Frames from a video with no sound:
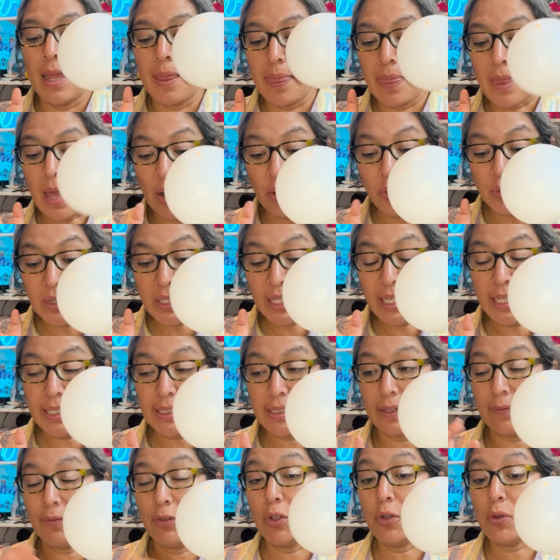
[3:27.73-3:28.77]
Now
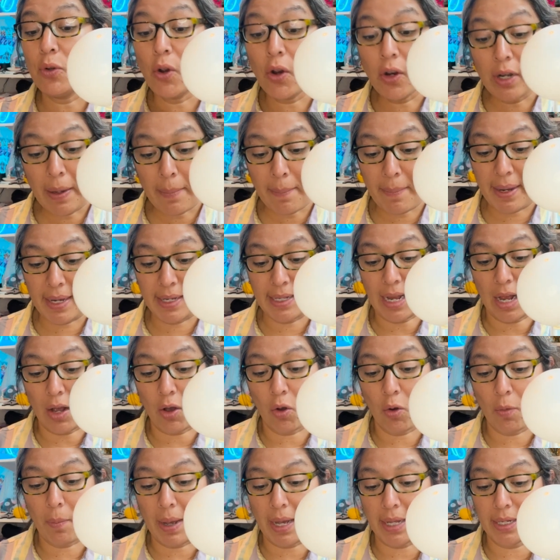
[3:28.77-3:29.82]
this, if you're gonna make the
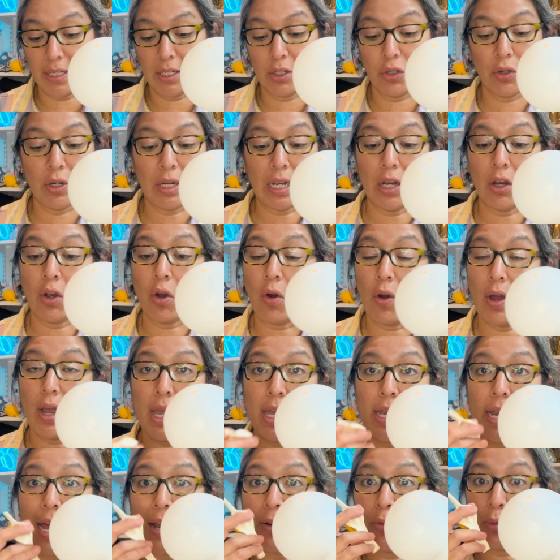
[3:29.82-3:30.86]
whole body, you can go
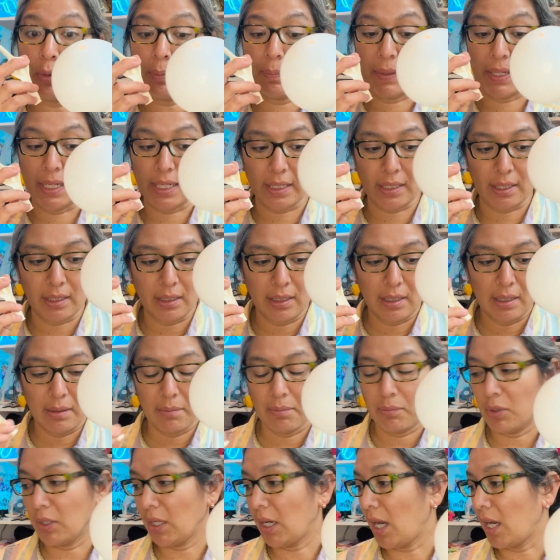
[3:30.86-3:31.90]
ahead and repeat,
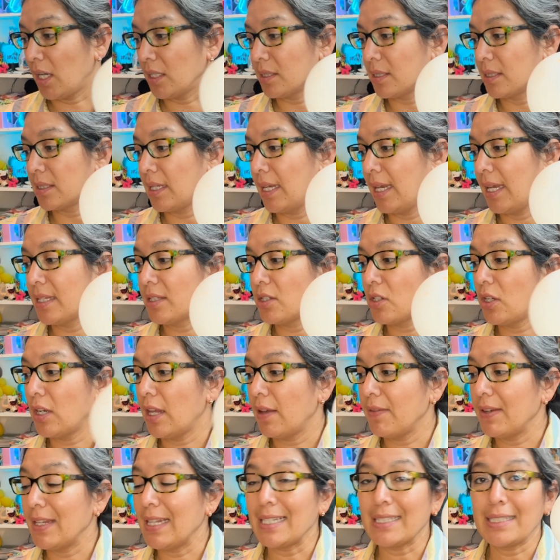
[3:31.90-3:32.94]
because it's gonna
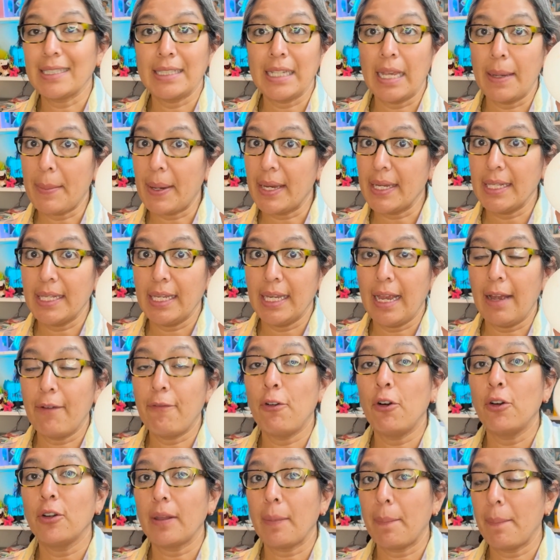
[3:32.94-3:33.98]
be the same idea
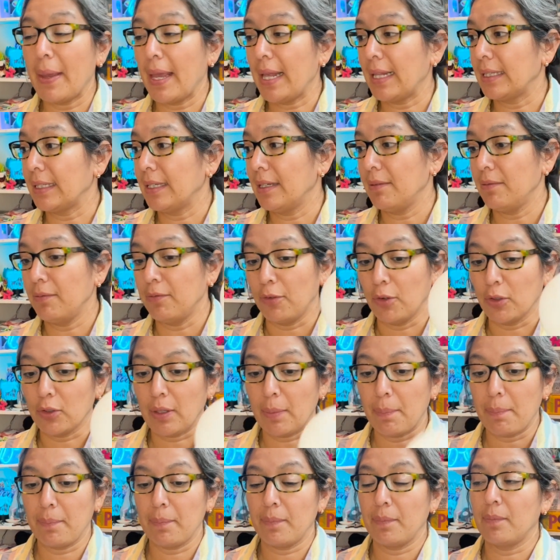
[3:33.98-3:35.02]
for the belly,
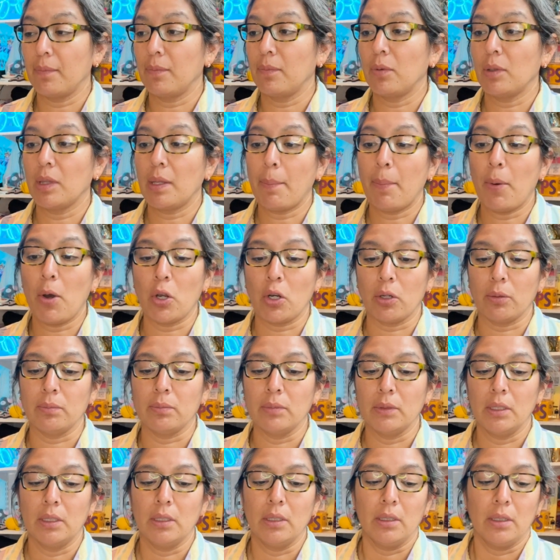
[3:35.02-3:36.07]
for the bottom,
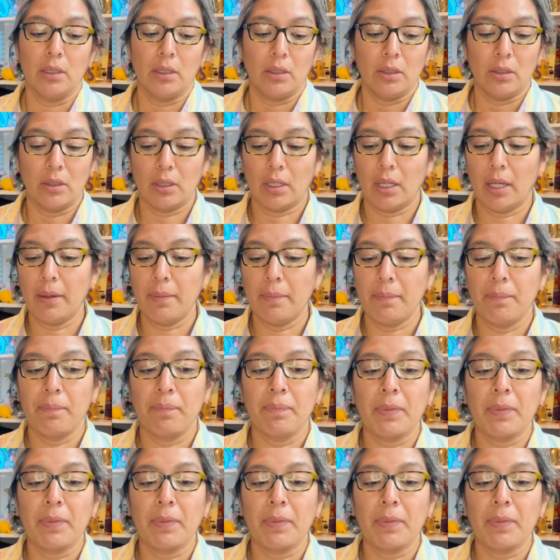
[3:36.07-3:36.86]
okay?